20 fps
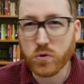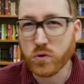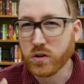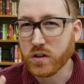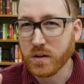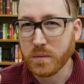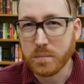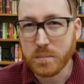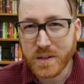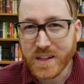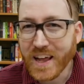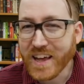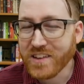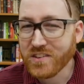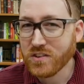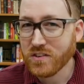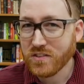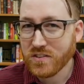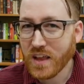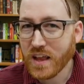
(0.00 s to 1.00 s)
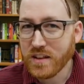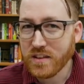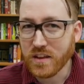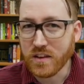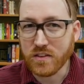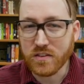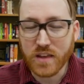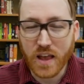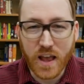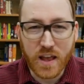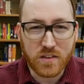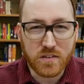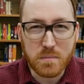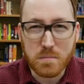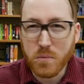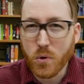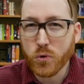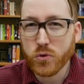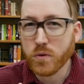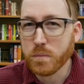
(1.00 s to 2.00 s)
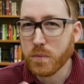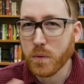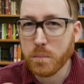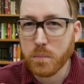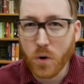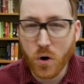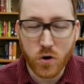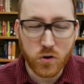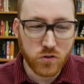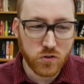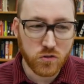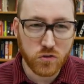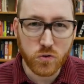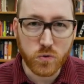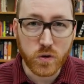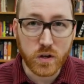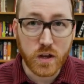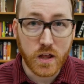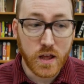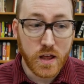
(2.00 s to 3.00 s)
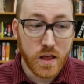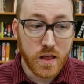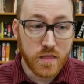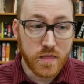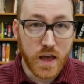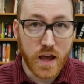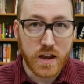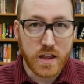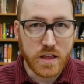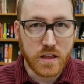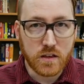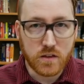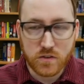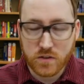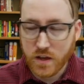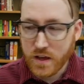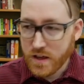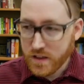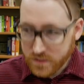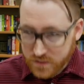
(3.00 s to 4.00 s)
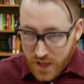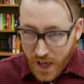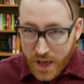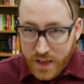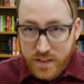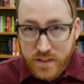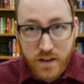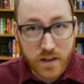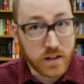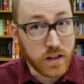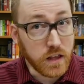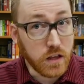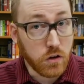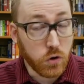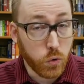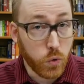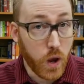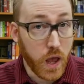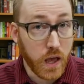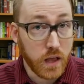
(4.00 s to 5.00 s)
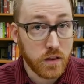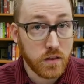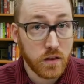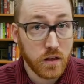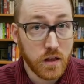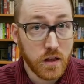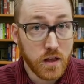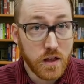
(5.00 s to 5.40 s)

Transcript: complex sentence that has multiple parts to it that is technically correct,